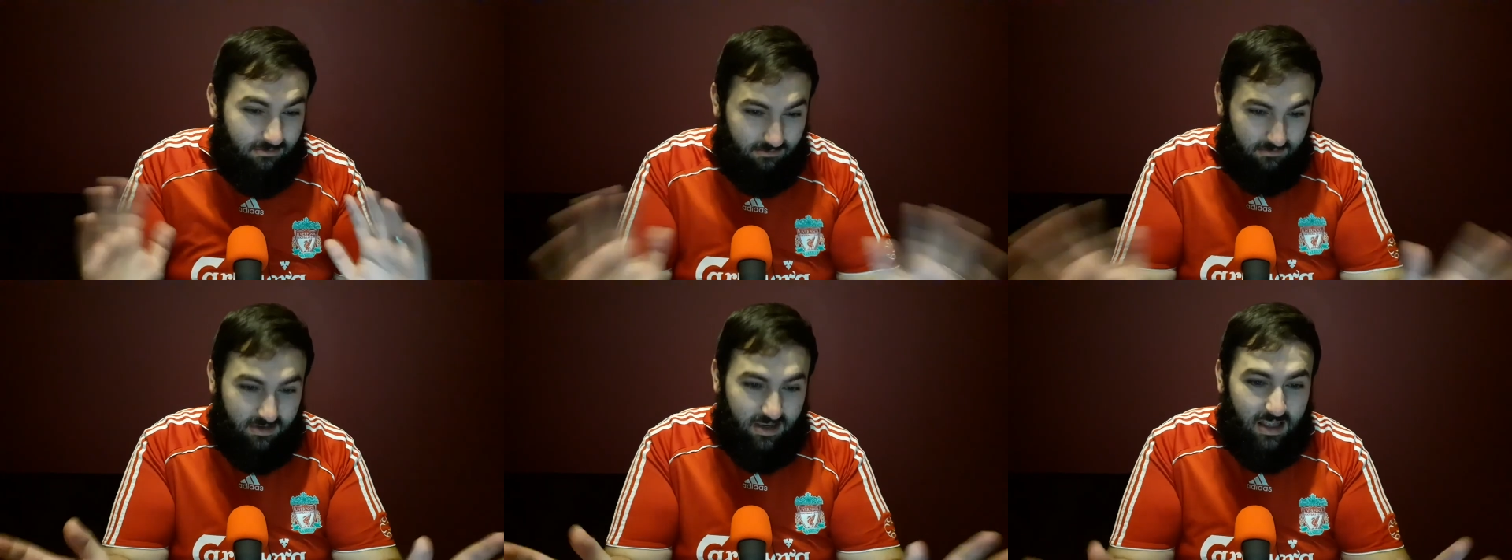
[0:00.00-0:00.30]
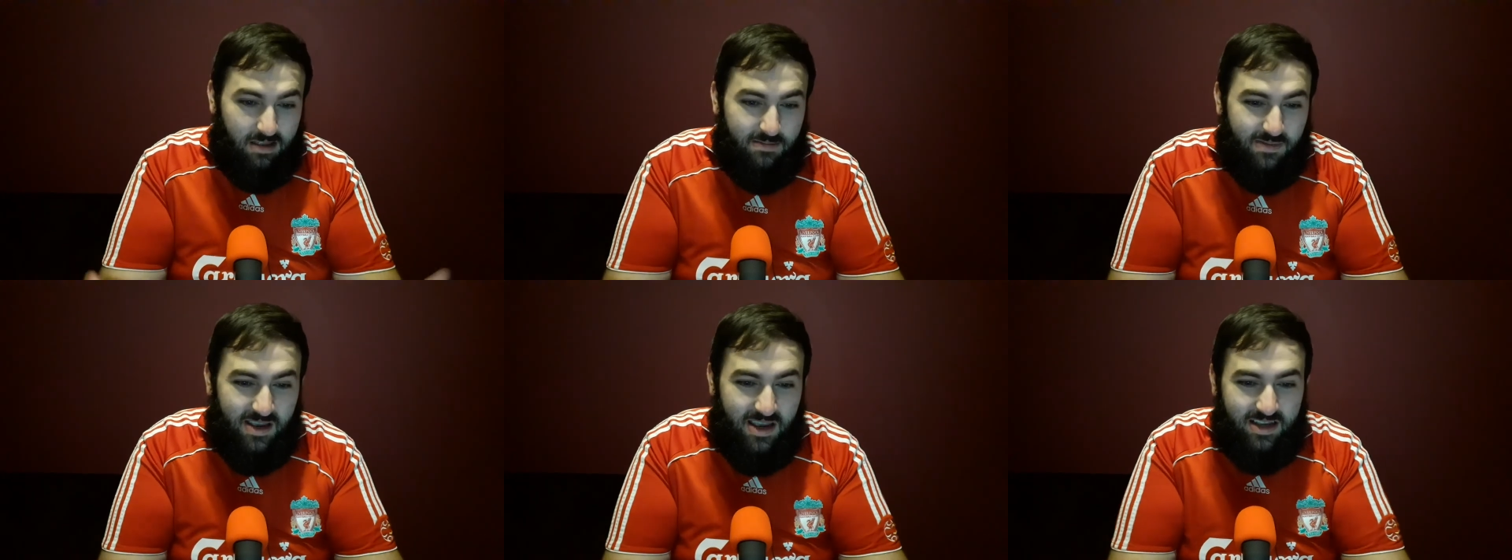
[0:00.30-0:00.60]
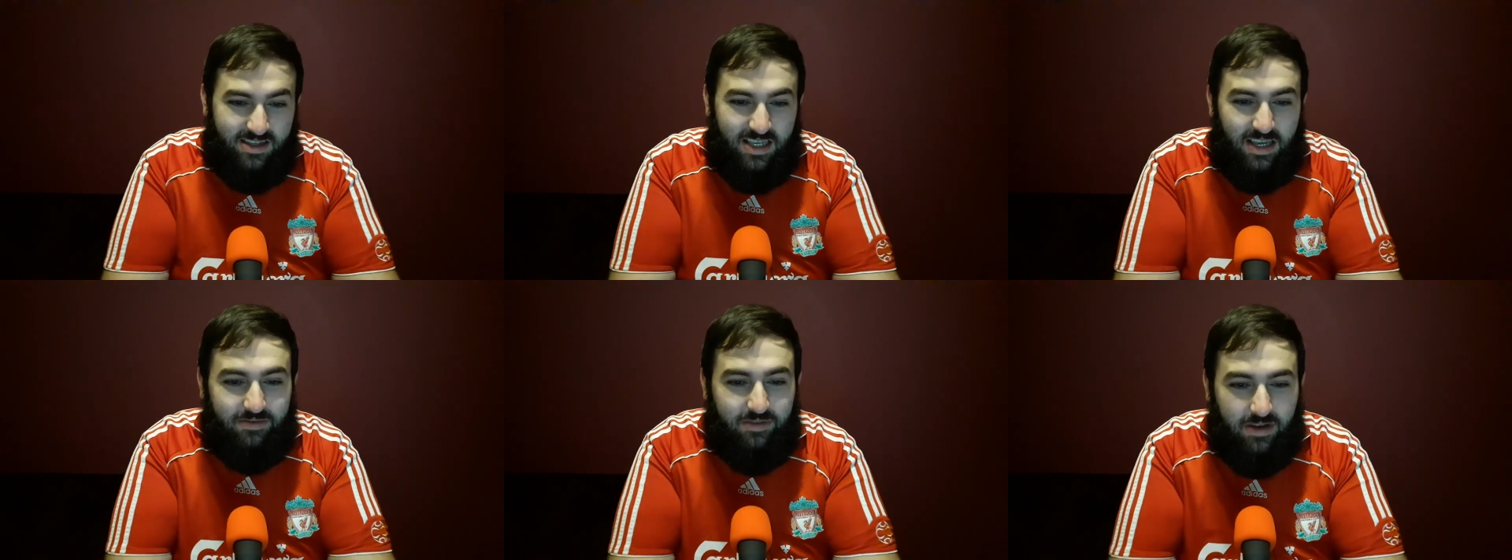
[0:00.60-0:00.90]
Send them to
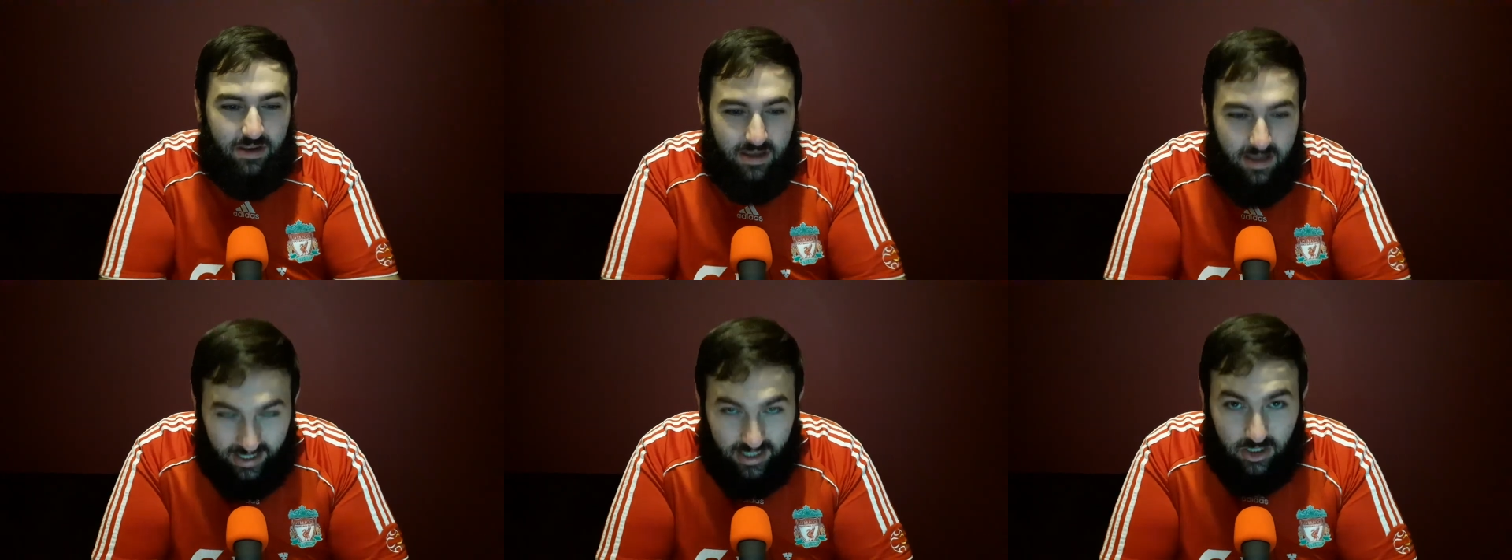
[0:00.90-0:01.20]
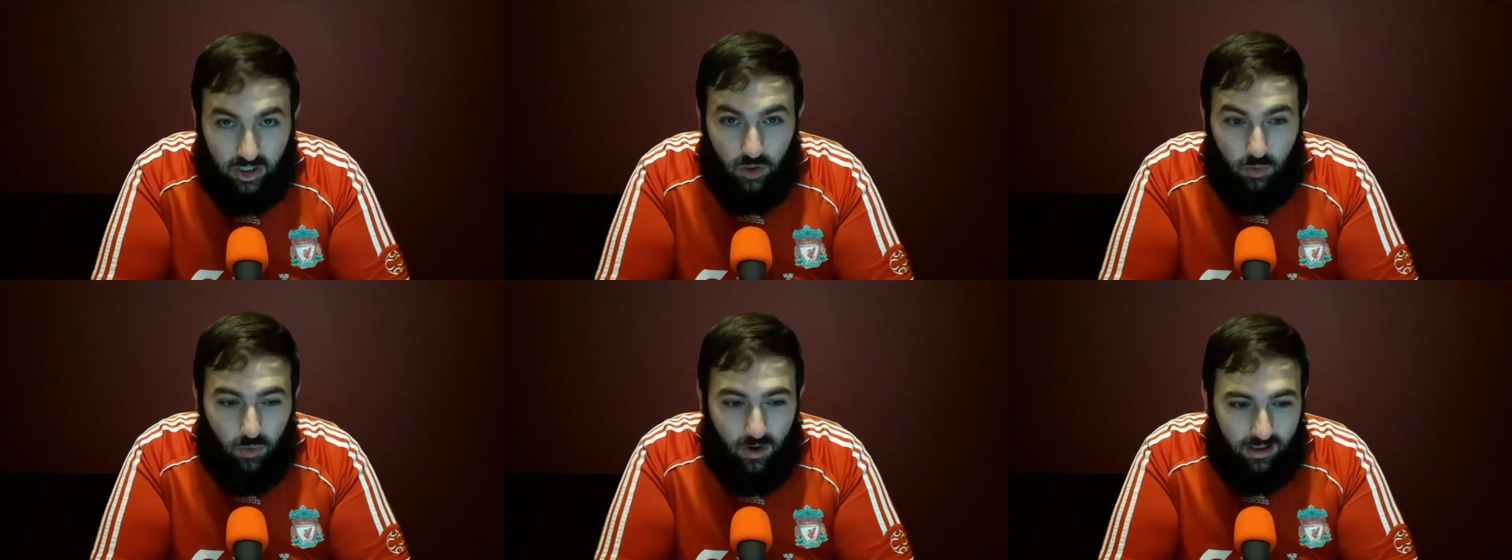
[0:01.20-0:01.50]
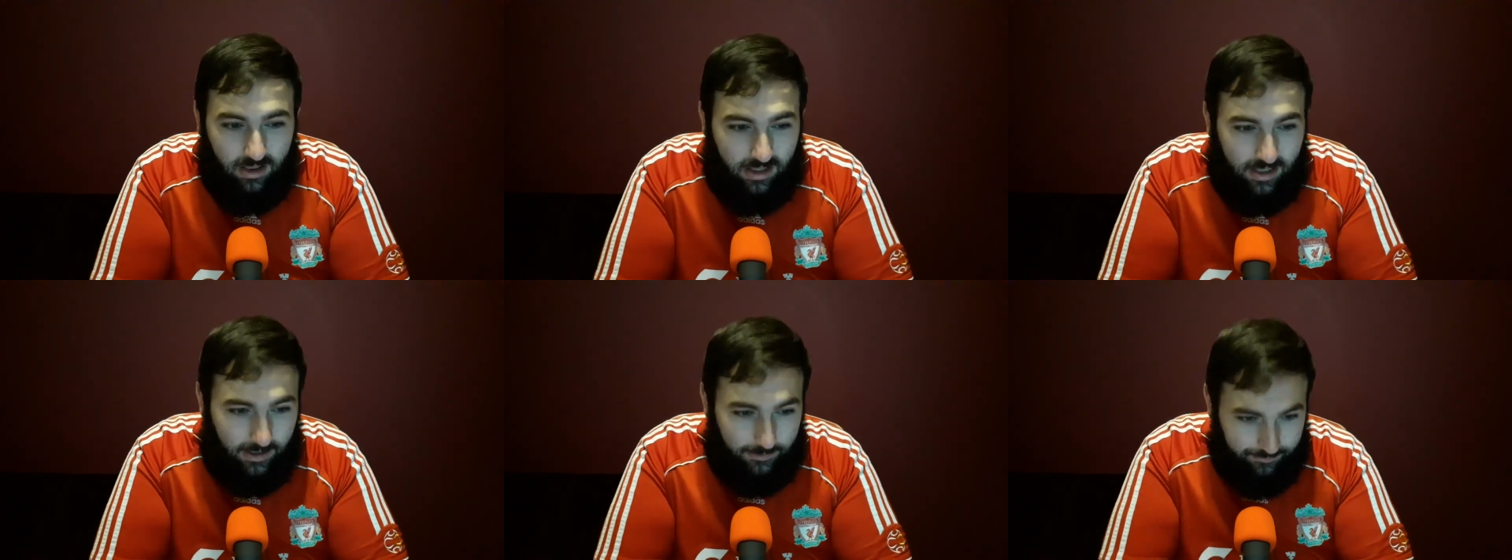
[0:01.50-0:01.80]
Getafe. He'd do well
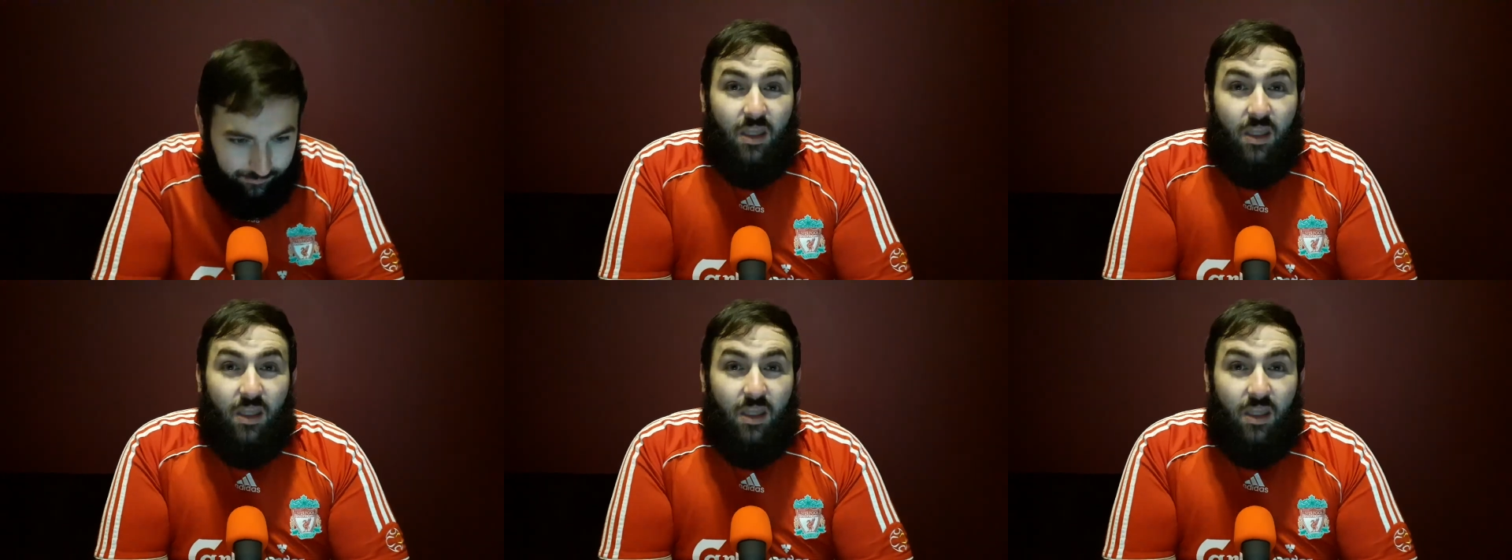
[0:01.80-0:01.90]
there.